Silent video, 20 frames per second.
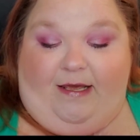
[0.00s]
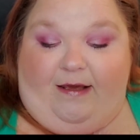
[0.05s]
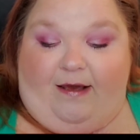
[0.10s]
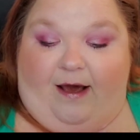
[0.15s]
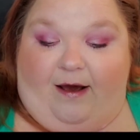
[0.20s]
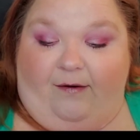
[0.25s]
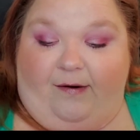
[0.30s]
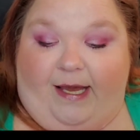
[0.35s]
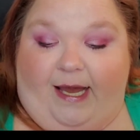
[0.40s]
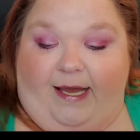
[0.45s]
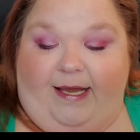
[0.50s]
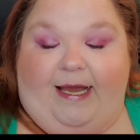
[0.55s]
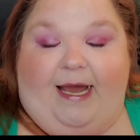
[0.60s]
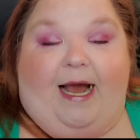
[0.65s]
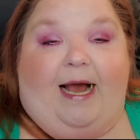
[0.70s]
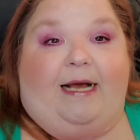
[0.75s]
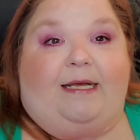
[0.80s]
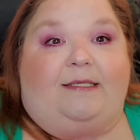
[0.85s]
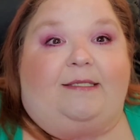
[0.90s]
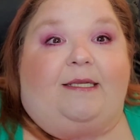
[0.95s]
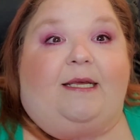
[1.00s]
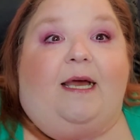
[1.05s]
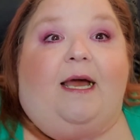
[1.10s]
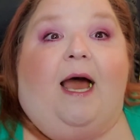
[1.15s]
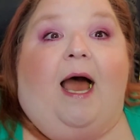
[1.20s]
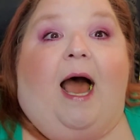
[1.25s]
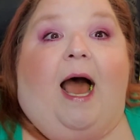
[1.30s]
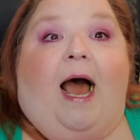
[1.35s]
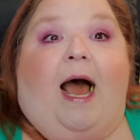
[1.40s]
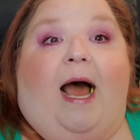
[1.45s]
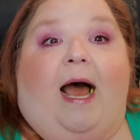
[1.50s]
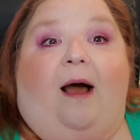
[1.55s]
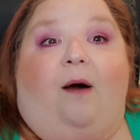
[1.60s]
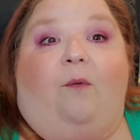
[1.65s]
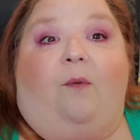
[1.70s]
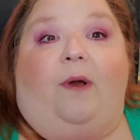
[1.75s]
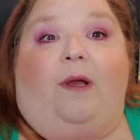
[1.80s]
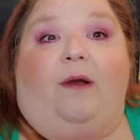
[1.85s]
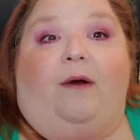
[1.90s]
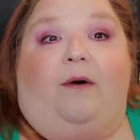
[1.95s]
Okay, guys, I
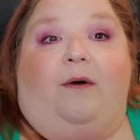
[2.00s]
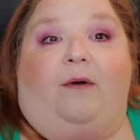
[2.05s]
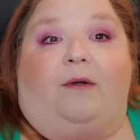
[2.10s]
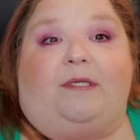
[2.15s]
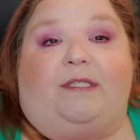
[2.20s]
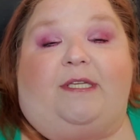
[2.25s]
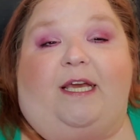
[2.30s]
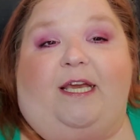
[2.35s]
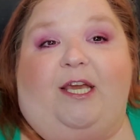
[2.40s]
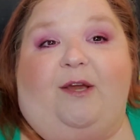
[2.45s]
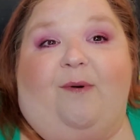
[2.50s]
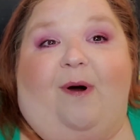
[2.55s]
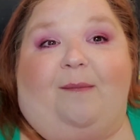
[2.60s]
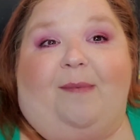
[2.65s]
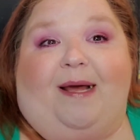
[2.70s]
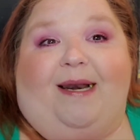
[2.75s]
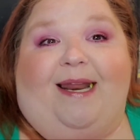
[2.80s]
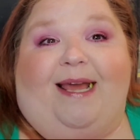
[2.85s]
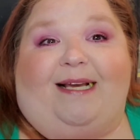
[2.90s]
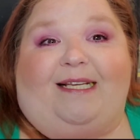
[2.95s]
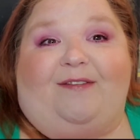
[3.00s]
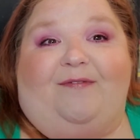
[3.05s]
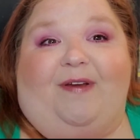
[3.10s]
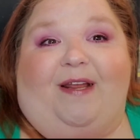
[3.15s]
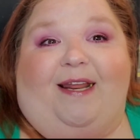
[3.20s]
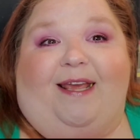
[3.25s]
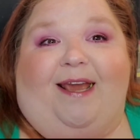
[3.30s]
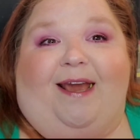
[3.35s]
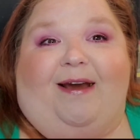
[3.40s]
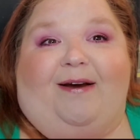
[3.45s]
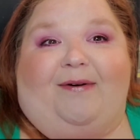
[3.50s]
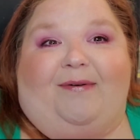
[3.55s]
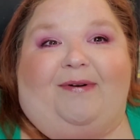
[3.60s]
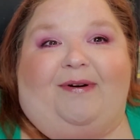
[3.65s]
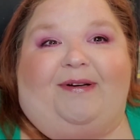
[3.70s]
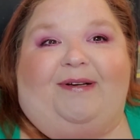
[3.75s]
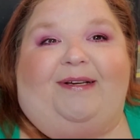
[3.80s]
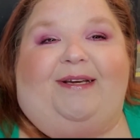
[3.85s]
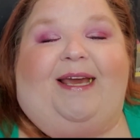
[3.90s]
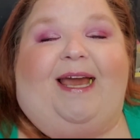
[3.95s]
will see you on my next video.
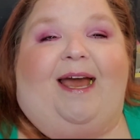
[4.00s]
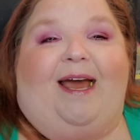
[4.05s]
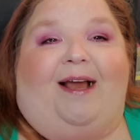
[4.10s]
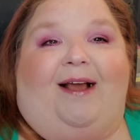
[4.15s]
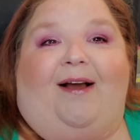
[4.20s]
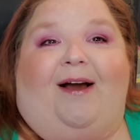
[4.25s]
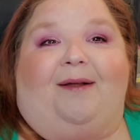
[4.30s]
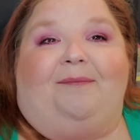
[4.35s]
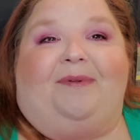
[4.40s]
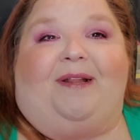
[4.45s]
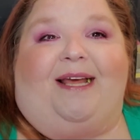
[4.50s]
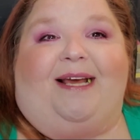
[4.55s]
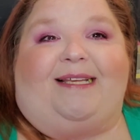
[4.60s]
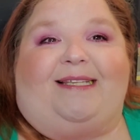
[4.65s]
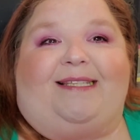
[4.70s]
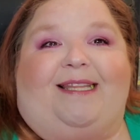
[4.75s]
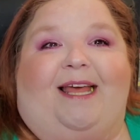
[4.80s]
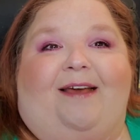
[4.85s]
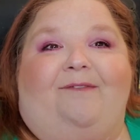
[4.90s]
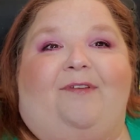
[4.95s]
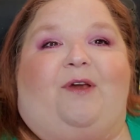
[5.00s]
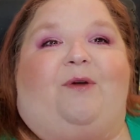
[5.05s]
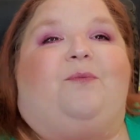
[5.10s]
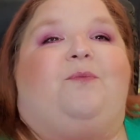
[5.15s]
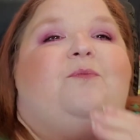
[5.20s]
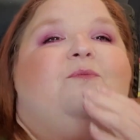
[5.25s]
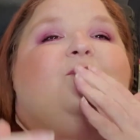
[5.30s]
God bless. Love you.